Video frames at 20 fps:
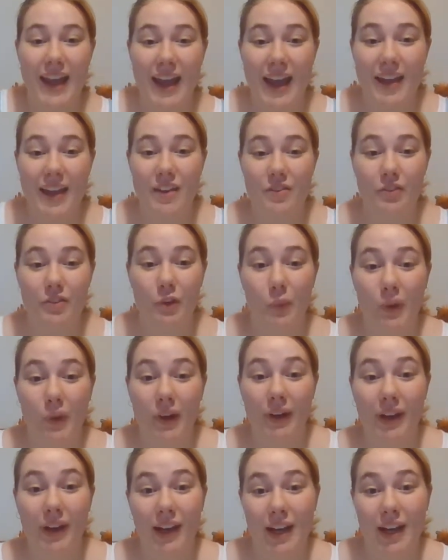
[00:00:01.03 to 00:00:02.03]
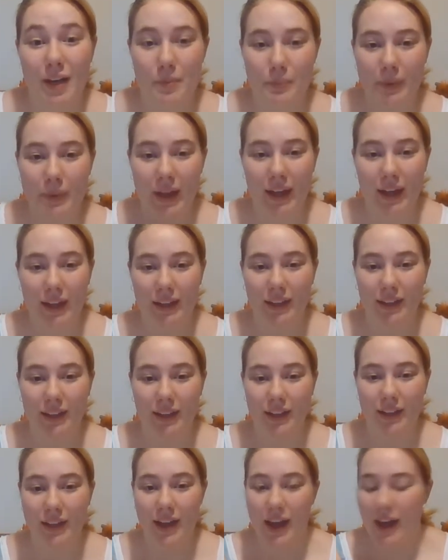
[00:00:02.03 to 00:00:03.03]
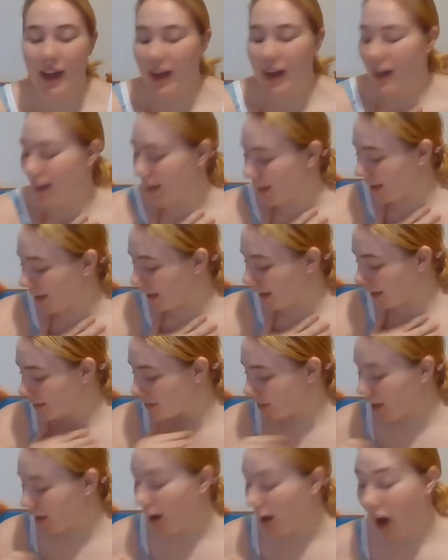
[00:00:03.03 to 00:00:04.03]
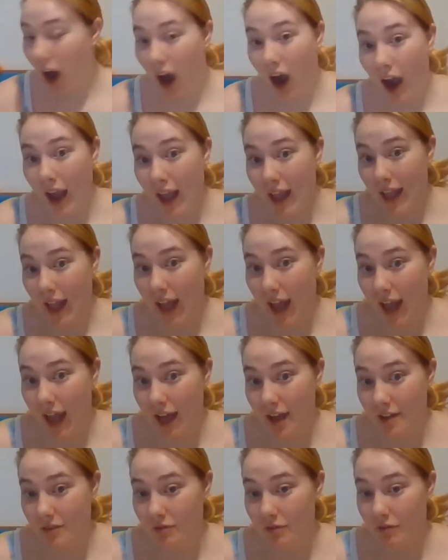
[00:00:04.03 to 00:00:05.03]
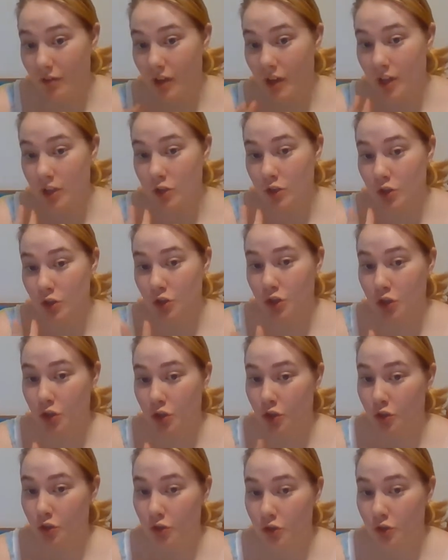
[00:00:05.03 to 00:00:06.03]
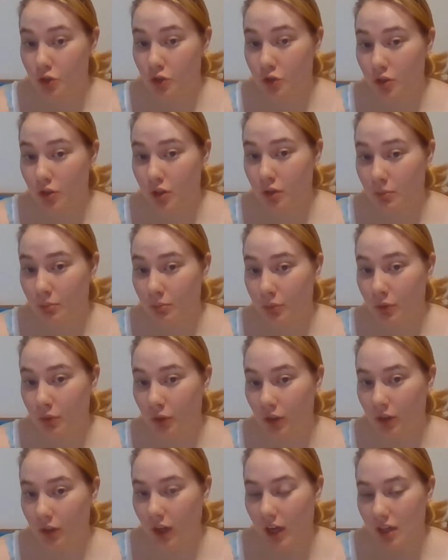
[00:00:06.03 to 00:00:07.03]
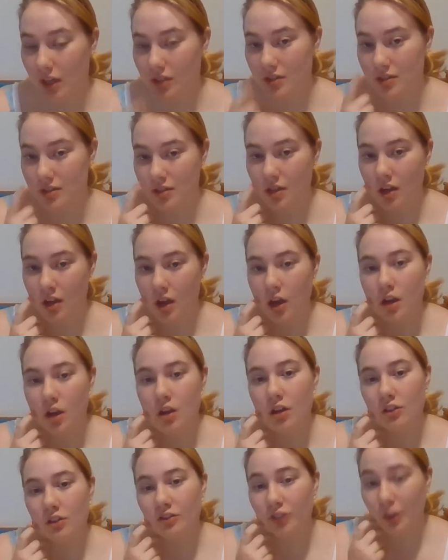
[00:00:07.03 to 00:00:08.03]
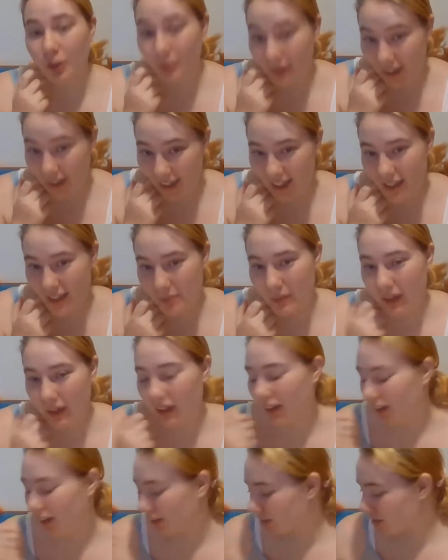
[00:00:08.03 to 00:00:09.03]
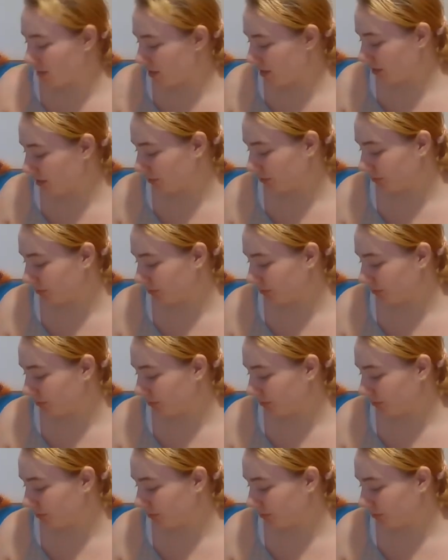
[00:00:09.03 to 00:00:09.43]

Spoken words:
Hey everyone, I'm back and I have two products from Kmart.